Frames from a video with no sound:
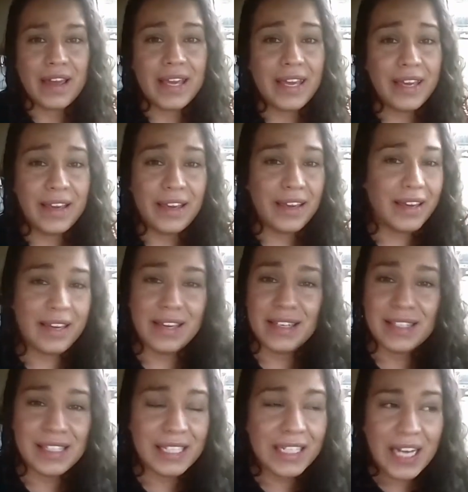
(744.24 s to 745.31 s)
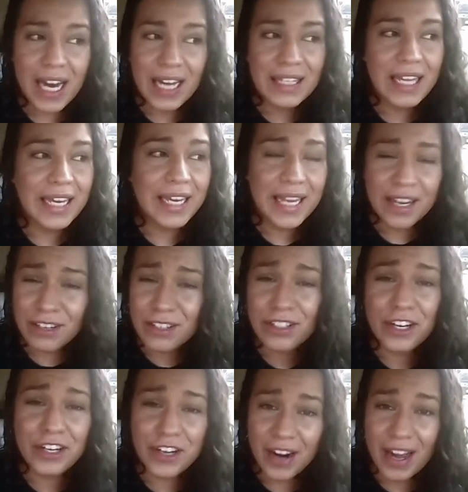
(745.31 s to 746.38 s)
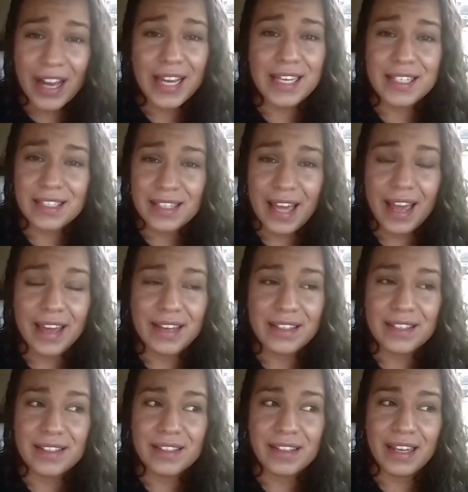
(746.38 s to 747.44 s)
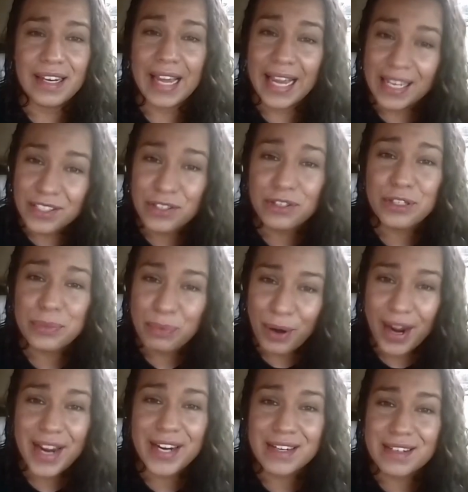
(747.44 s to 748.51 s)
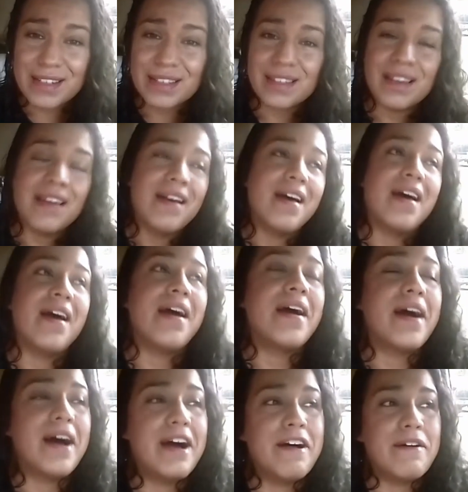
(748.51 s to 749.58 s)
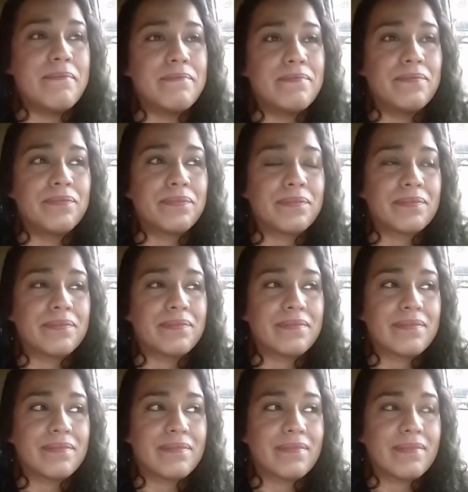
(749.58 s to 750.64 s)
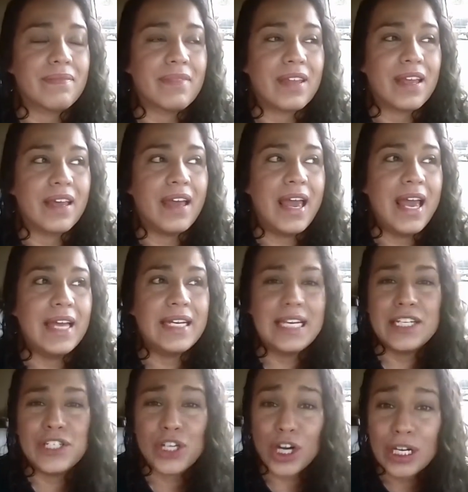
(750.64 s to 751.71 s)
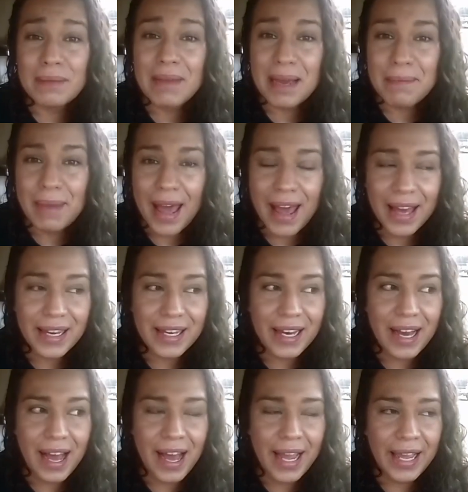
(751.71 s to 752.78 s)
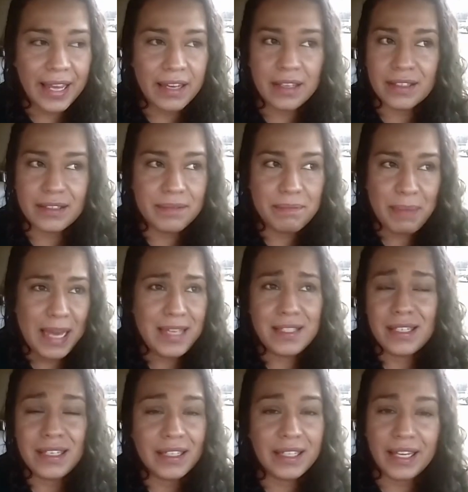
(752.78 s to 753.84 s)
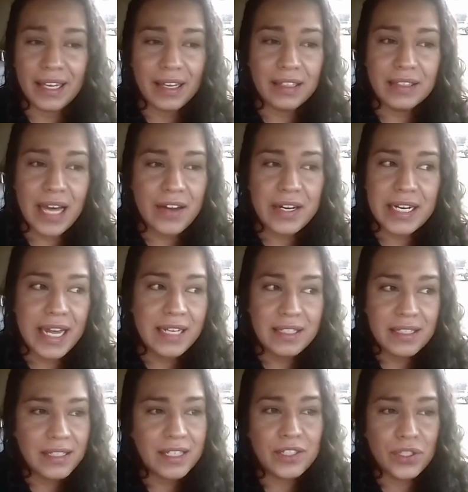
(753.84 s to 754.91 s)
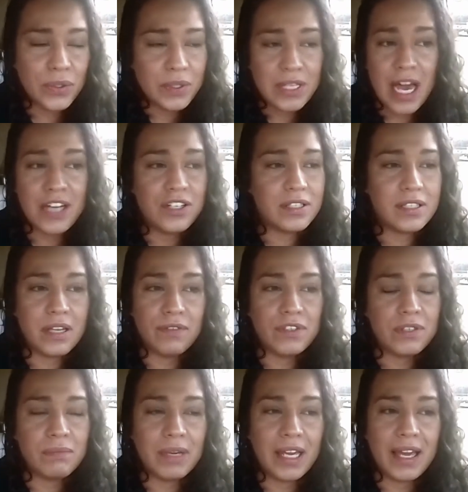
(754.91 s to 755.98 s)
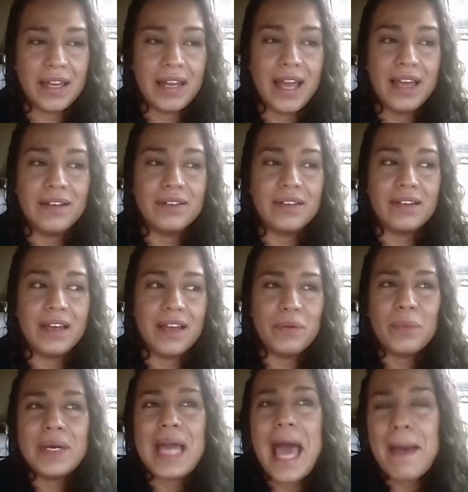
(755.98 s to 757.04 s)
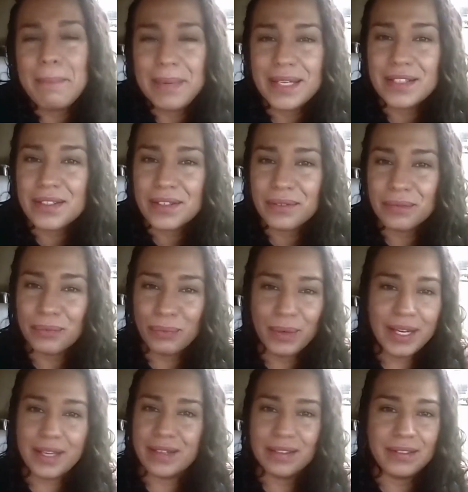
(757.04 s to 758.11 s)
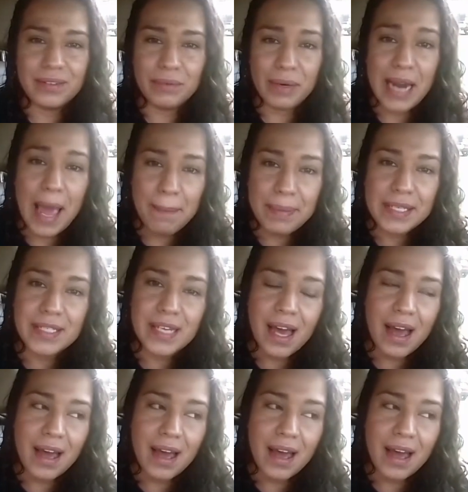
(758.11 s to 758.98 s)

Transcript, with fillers: He is a God that hears our cries and and answers prayers. Um, and in turning my back, I basically allowed an entity to attach itself to me. And, and, and what happened? What, what happened?